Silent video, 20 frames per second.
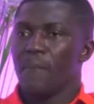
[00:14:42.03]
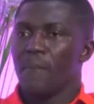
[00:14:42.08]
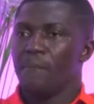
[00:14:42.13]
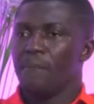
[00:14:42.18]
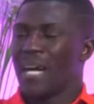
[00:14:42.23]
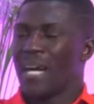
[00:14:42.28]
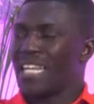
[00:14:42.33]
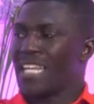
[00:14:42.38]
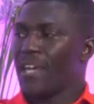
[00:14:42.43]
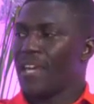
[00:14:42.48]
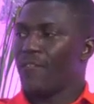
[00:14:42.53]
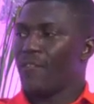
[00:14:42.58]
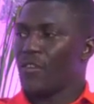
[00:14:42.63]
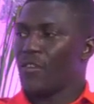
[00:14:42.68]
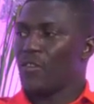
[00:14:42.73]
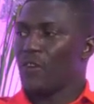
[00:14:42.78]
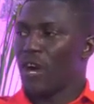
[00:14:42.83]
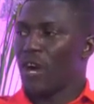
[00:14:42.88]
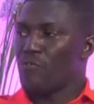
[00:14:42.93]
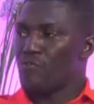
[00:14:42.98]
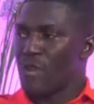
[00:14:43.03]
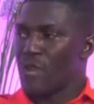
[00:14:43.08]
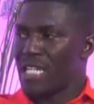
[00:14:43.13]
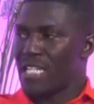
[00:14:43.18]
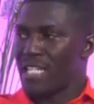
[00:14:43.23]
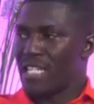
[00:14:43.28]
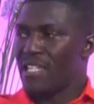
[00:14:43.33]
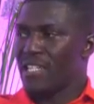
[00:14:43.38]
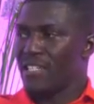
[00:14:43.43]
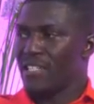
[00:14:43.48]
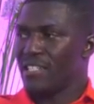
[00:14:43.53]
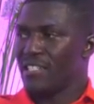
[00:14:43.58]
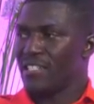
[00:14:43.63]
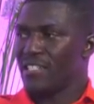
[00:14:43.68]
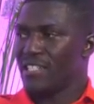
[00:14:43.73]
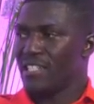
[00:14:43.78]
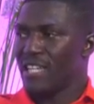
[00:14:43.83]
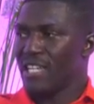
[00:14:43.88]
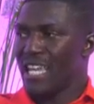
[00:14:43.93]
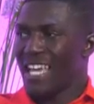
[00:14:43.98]
But if you are ready,
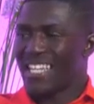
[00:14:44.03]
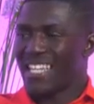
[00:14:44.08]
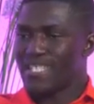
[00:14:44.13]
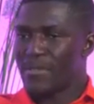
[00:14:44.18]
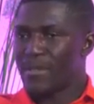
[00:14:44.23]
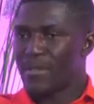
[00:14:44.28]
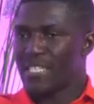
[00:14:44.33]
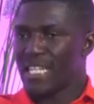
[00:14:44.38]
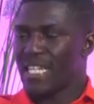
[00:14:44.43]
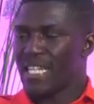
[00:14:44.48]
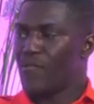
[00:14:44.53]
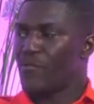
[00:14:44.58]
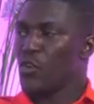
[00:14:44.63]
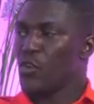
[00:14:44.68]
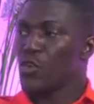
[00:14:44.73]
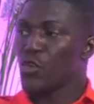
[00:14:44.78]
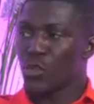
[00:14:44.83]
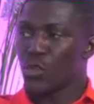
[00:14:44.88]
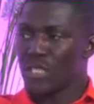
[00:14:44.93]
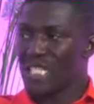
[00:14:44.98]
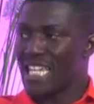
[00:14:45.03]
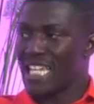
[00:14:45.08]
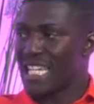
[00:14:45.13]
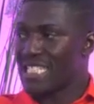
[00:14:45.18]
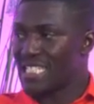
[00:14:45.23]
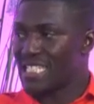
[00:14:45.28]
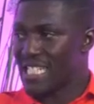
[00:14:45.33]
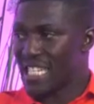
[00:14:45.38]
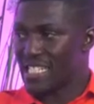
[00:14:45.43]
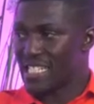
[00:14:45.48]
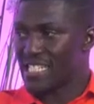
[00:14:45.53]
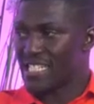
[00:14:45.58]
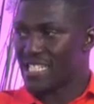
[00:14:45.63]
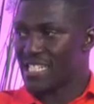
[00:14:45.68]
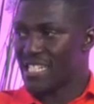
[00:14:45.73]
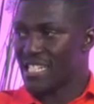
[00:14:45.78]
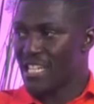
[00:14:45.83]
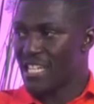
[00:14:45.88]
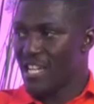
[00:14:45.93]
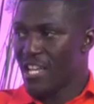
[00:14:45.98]
especially if you know the
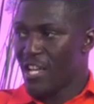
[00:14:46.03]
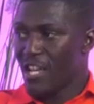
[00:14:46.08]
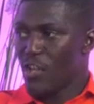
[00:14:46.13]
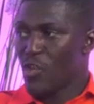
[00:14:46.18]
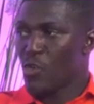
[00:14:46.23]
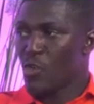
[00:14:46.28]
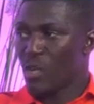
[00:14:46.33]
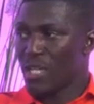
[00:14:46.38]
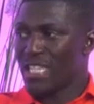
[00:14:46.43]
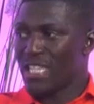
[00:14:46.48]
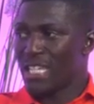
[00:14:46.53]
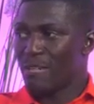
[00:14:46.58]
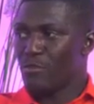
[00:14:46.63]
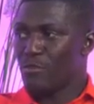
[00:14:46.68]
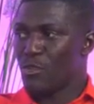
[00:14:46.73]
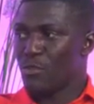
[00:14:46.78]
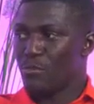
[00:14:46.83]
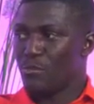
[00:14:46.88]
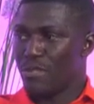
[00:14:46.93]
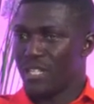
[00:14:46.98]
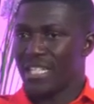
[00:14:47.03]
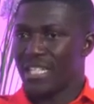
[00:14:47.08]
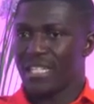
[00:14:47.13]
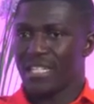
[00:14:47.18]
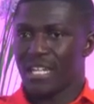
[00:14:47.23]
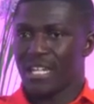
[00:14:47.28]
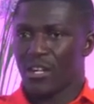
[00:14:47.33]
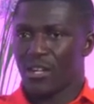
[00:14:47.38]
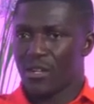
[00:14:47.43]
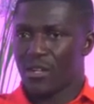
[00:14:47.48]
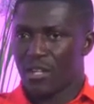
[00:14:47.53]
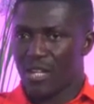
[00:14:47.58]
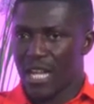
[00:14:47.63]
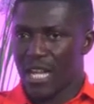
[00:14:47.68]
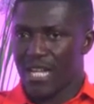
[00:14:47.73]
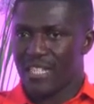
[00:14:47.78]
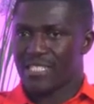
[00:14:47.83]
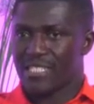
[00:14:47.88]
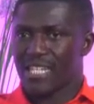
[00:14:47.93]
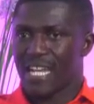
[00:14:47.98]
answers, you want them to bring the
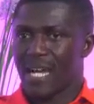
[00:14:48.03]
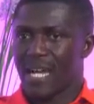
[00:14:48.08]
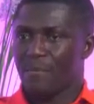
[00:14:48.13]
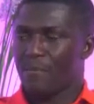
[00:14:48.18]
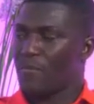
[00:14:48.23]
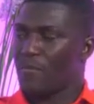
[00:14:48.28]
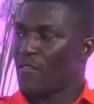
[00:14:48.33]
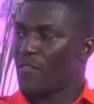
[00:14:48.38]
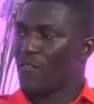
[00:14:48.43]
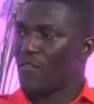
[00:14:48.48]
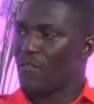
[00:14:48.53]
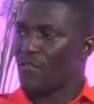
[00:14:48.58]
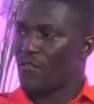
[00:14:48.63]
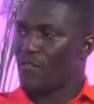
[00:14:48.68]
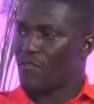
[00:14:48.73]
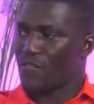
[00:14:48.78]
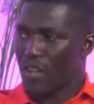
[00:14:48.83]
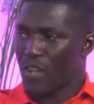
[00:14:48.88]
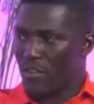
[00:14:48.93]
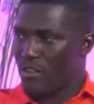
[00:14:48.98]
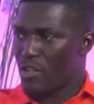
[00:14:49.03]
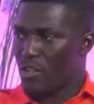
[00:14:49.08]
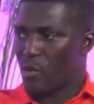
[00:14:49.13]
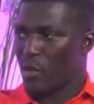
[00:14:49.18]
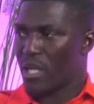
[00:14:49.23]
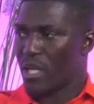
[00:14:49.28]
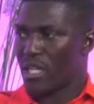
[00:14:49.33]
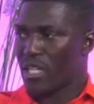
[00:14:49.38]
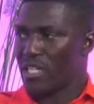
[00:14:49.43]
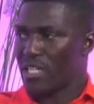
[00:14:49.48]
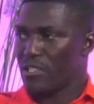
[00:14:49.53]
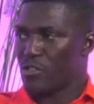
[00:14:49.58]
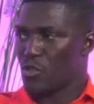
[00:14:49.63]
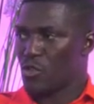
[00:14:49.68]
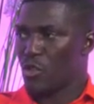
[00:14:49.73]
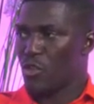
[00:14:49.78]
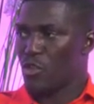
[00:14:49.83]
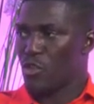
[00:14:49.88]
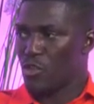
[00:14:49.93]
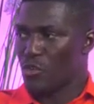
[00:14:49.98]
exam very quickly
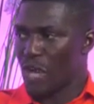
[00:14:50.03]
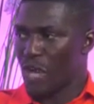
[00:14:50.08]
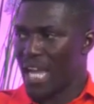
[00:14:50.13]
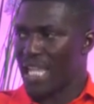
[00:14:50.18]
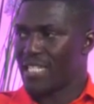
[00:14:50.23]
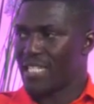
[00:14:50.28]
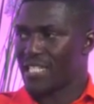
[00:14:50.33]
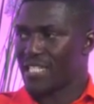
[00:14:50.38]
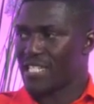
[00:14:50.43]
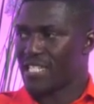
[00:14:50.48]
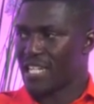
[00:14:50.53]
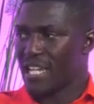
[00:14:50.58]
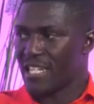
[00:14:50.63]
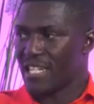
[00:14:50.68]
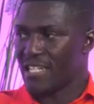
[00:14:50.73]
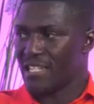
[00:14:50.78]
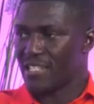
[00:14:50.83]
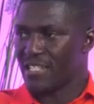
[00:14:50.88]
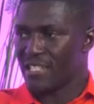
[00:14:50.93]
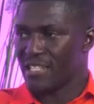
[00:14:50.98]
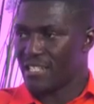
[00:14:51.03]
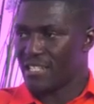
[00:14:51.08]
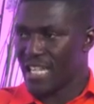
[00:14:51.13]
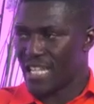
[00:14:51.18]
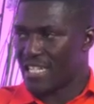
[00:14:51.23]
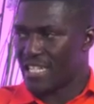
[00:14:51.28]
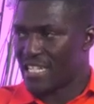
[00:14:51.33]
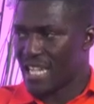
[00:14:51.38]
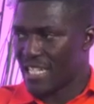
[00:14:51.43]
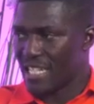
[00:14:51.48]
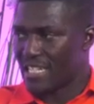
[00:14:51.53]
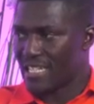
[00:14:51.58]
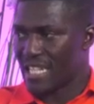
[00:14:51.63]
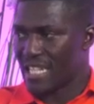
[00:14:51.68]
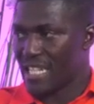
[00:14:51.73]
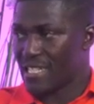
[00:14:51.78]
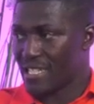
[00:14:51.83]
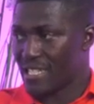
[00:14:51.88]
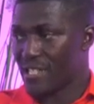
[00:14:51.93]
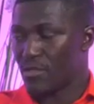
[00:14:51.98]
so you write it and get it done and
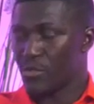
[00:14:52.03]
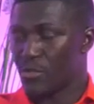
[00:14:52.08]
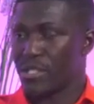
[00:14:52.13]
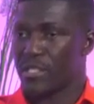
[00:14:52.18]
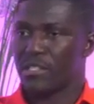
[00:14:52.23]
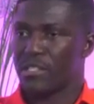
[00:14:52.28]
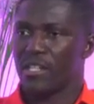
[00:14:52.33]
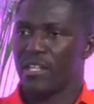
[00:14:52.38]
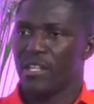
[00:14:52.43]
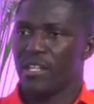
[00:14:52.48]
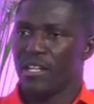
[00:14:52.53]
dusted with.